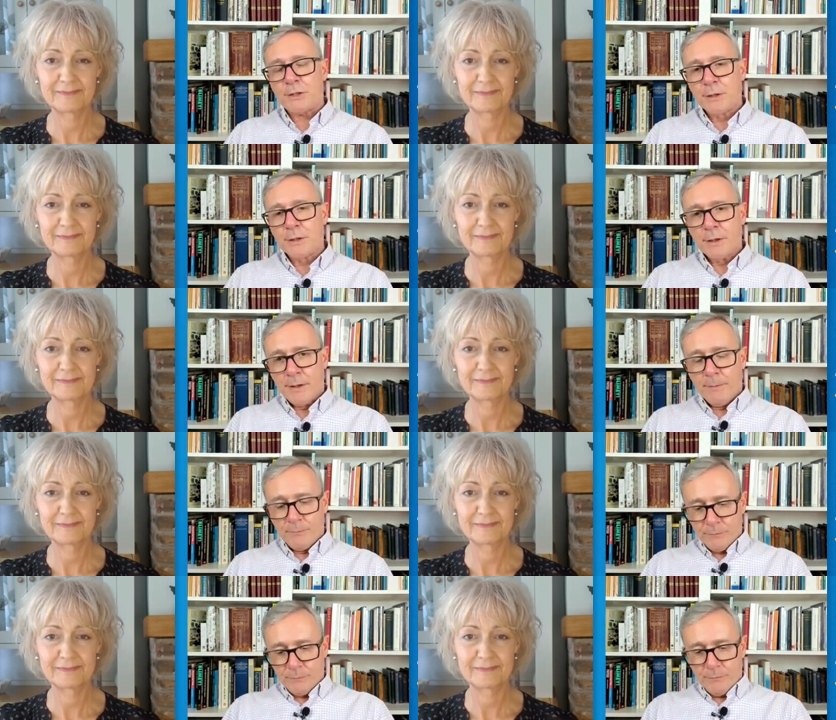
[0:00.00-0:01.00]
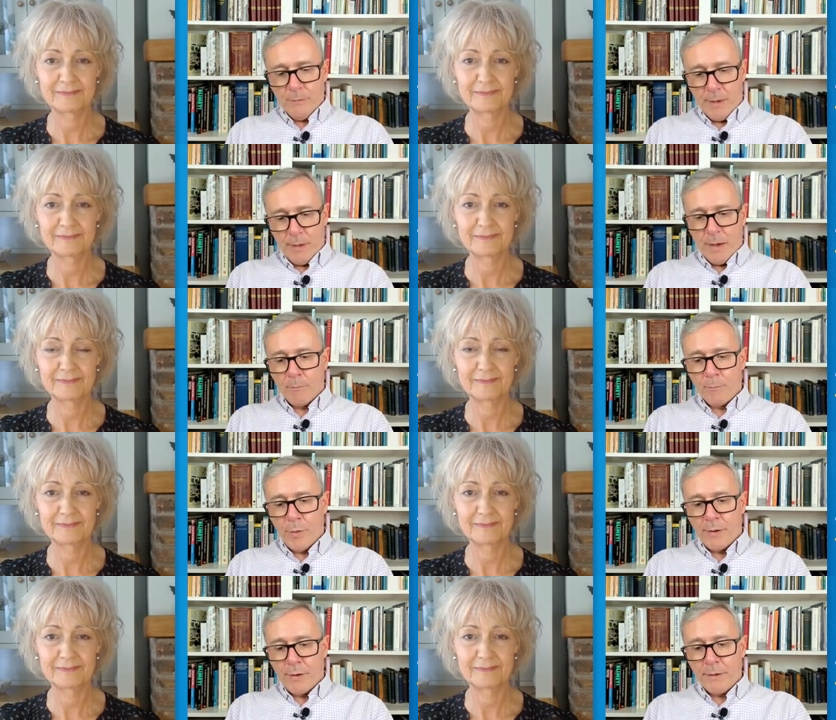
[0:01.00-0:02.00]
Speaker 1: which is um,
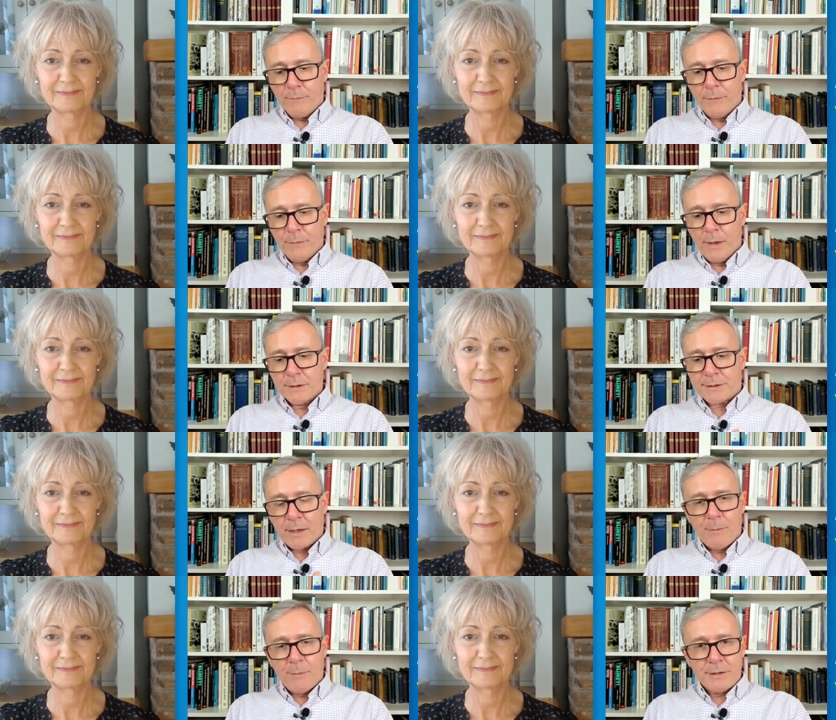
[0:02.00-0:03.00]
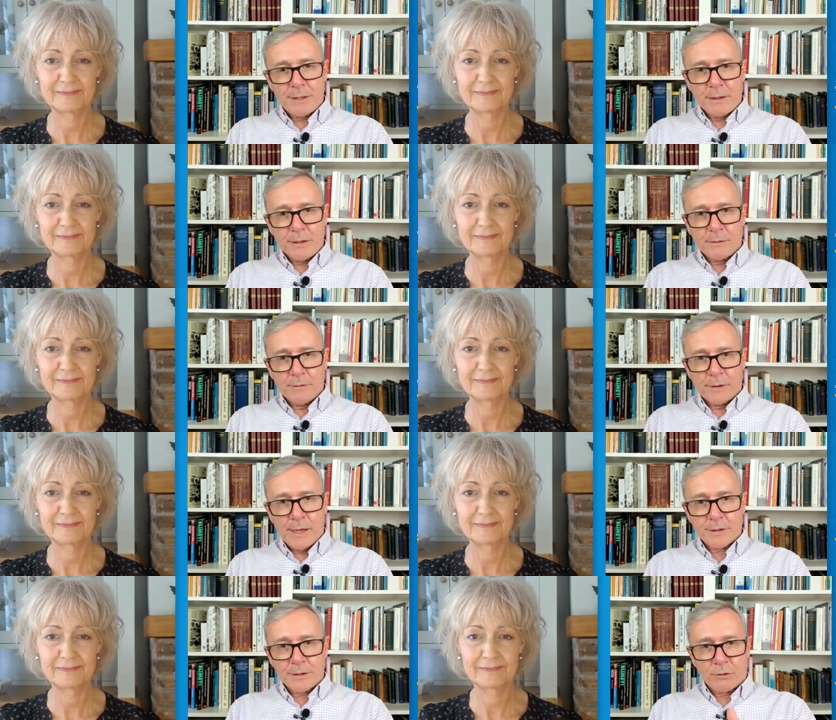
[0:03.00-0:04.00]
by segmenting
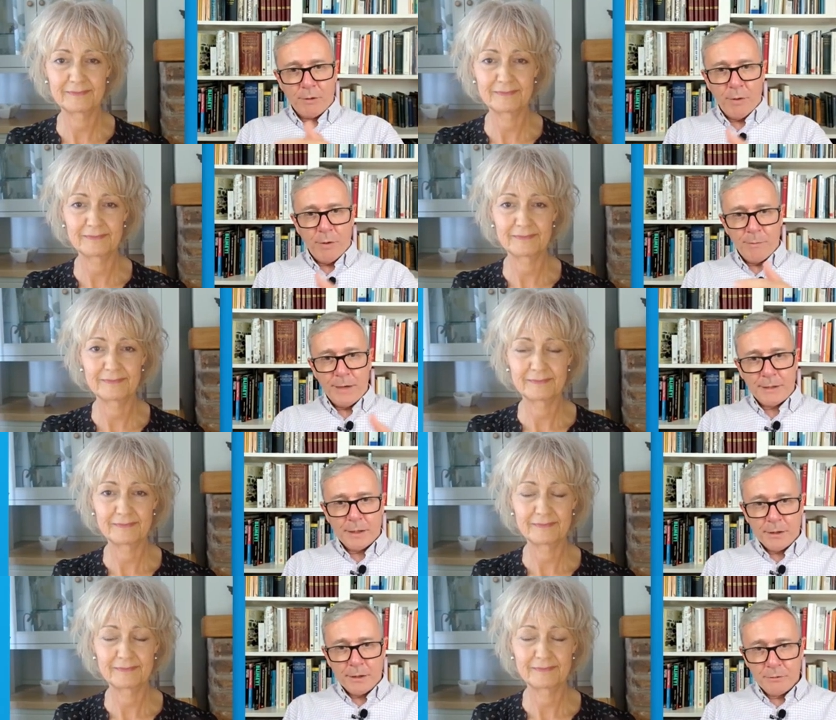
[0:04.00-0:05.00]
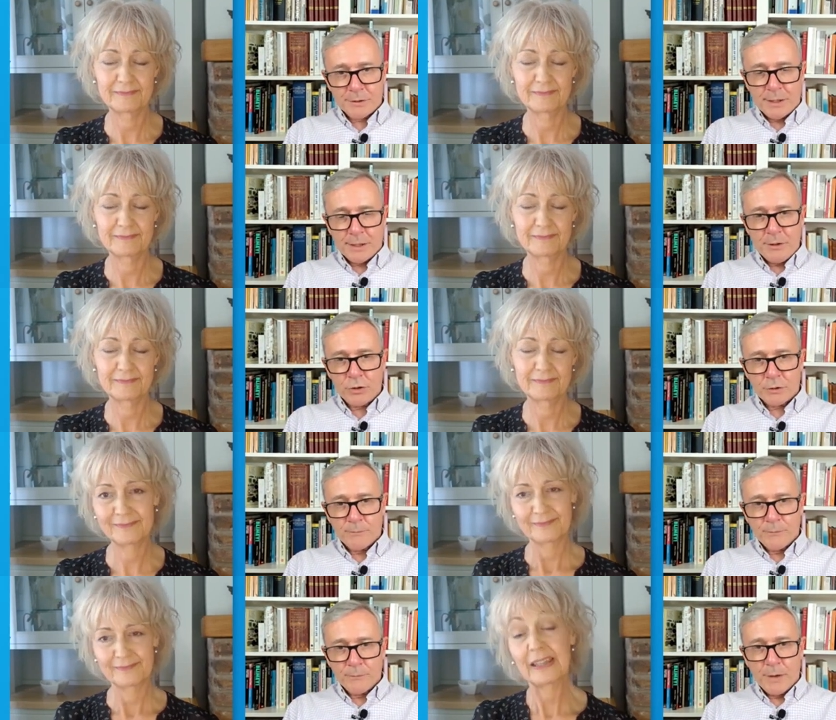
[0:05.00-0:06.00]
the category by media usage
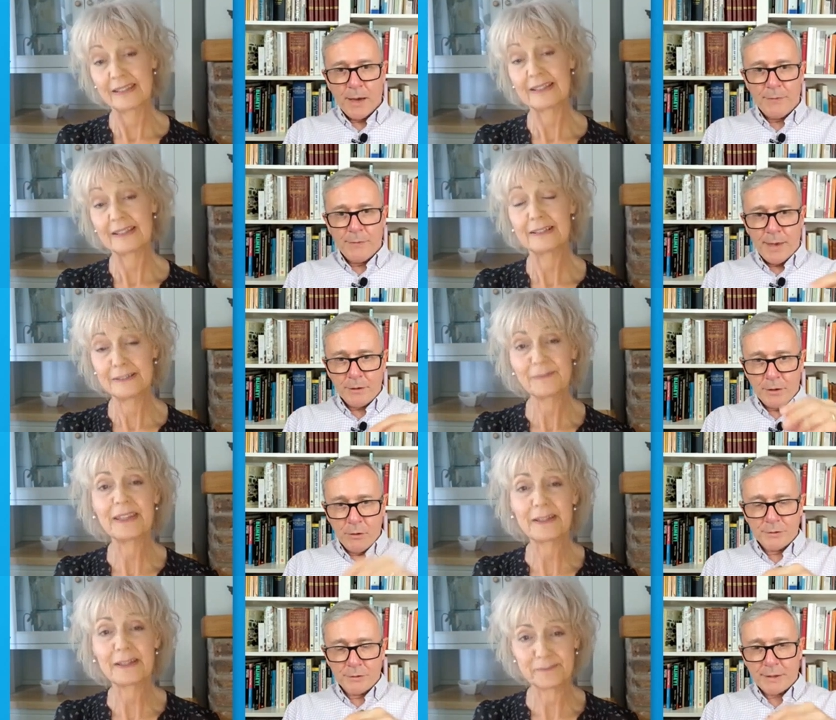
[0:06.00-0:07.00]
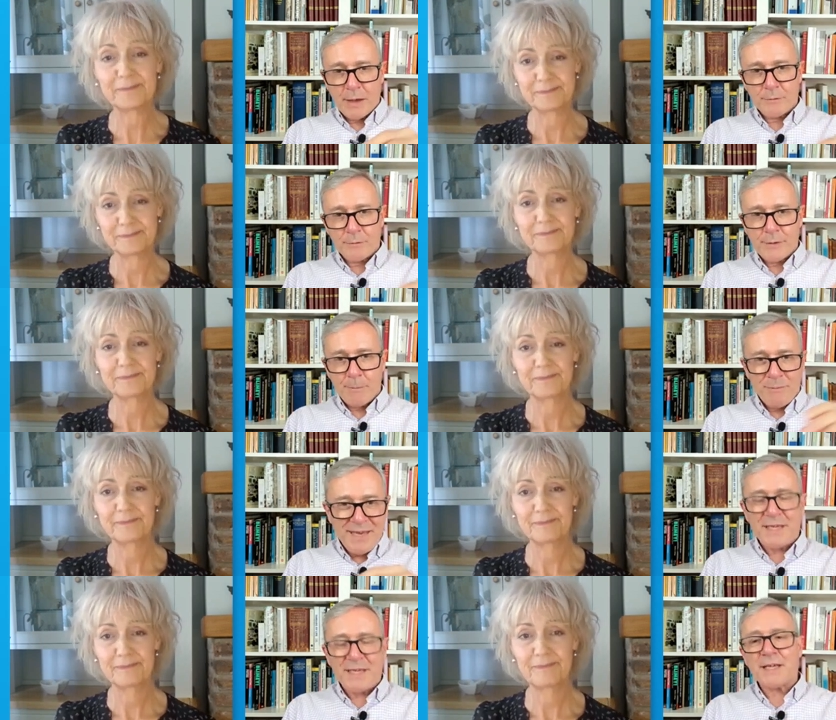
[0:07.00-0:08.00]
and oh. then using the, that
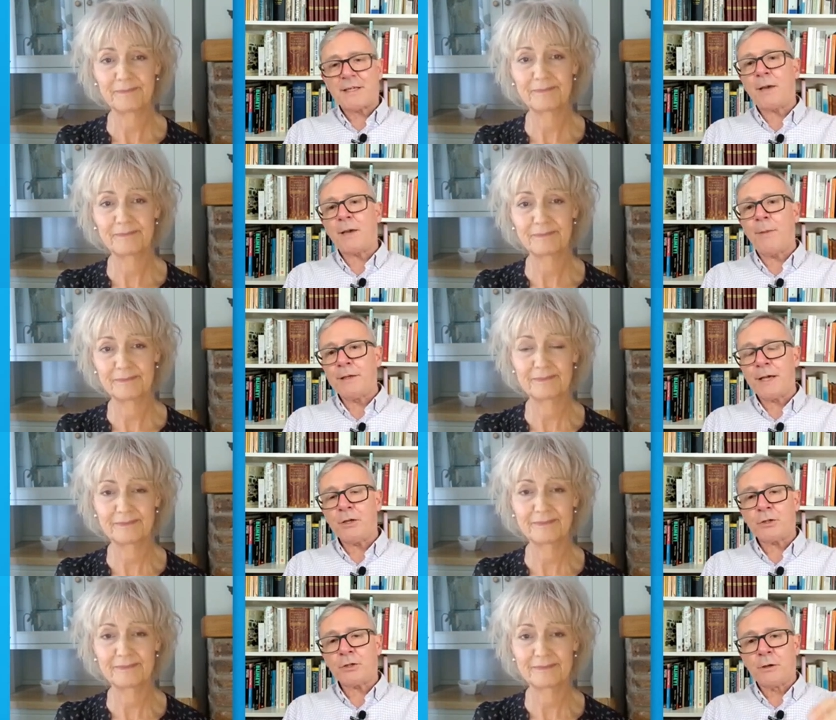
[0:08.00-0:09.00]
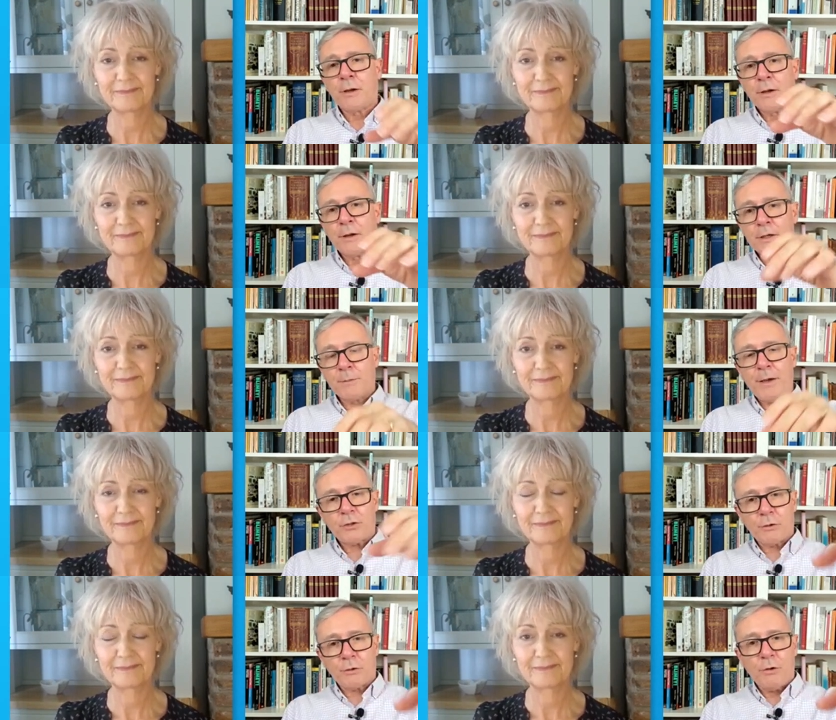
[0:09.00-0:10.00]
media segmentation to
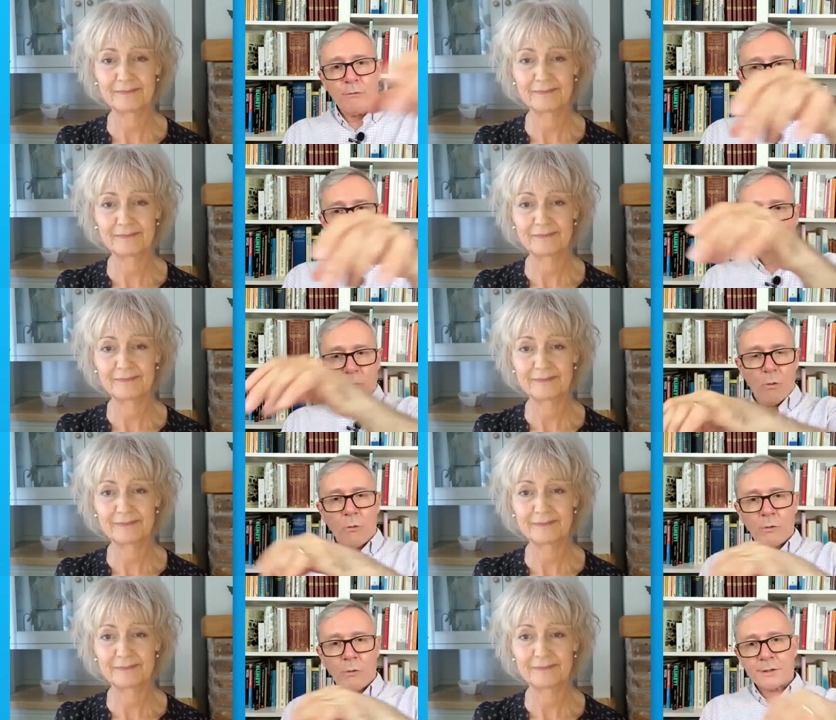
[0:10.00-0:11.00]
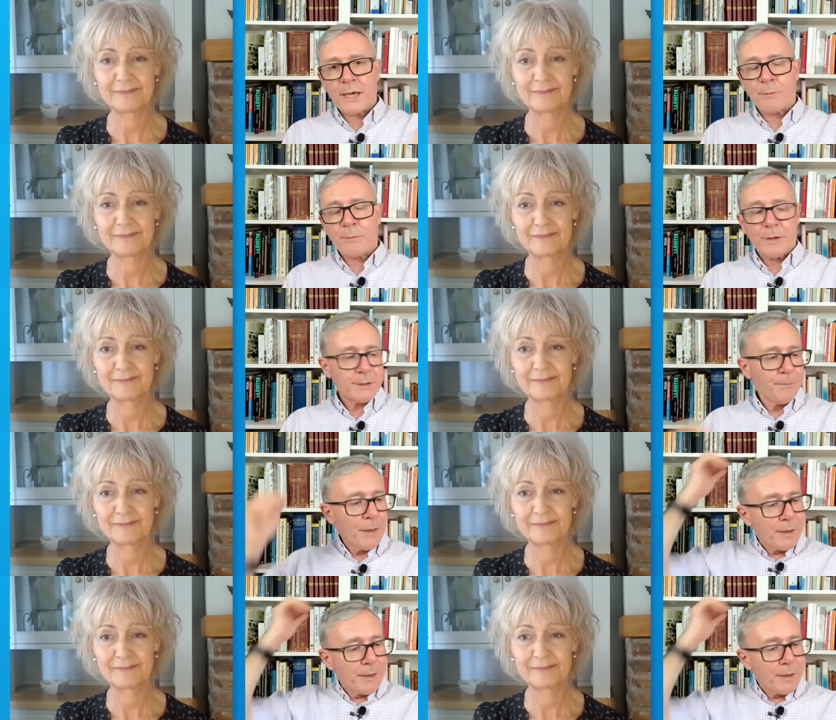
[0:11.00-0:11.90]
make sure you reach all the segments.